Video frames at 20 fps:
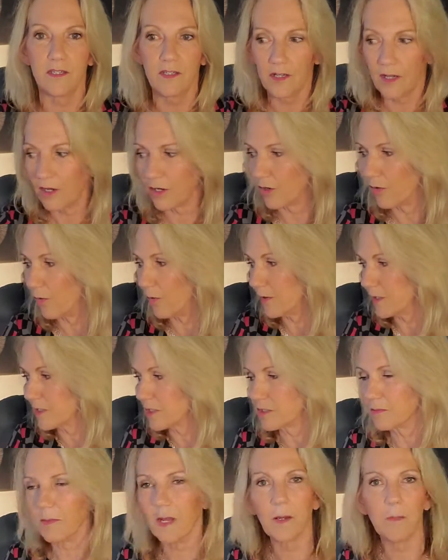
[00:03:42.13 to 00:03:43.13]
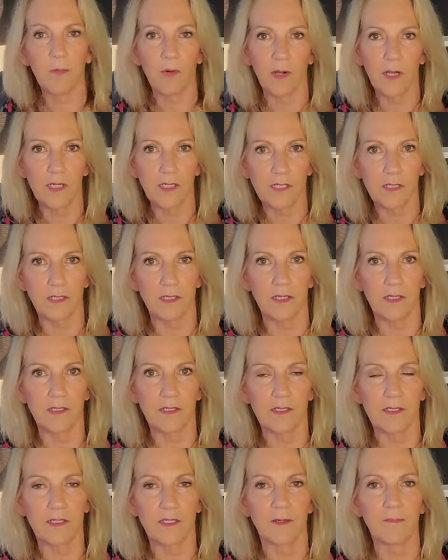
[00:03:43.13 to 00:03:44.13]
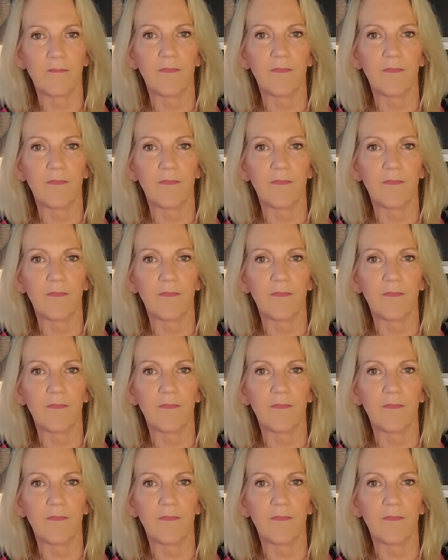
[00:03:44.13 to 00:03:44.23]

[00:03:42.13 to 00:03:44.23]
according to my price list,